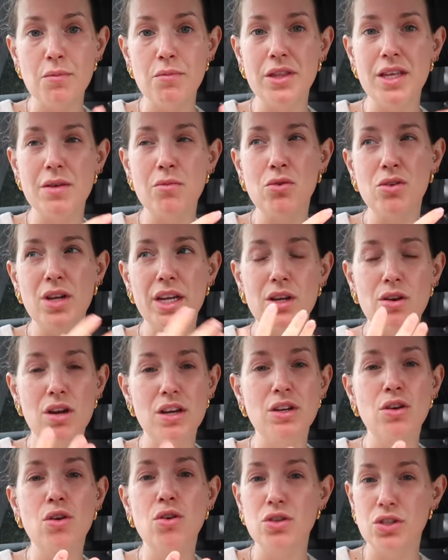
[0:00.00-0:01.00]
but they're more like
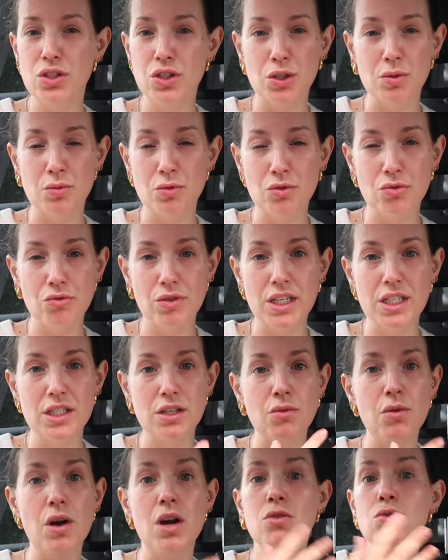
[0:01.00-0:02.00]
kind of costume jewellery,
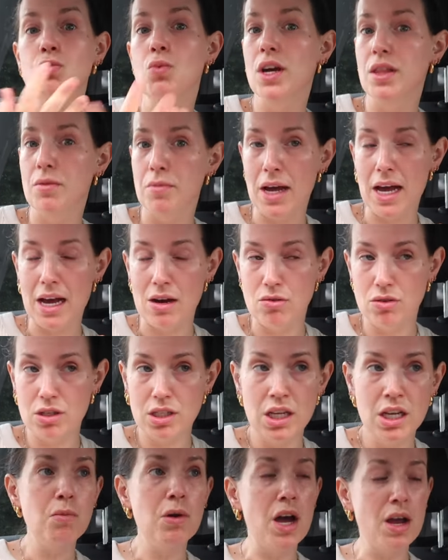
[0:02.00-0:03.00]
so I would wear them
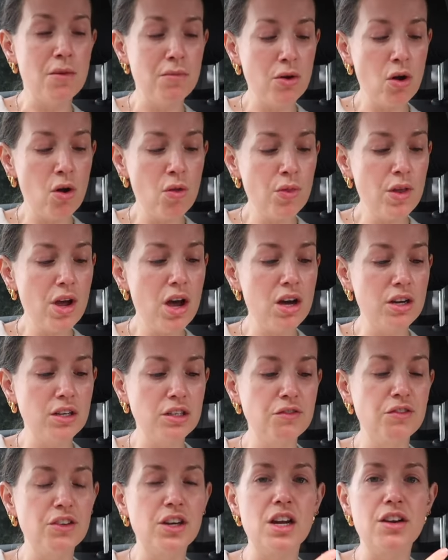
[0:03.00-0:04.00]
out. But I'm on the
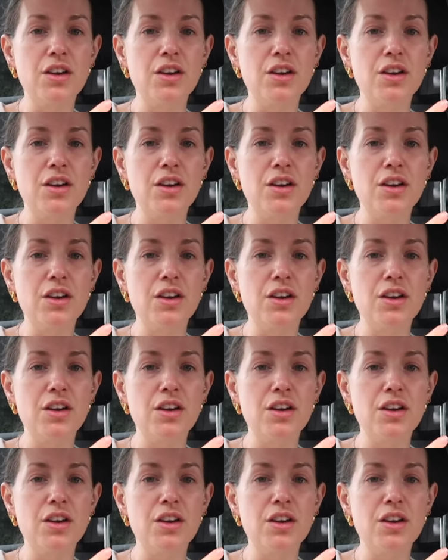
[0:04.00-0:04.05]
hunt for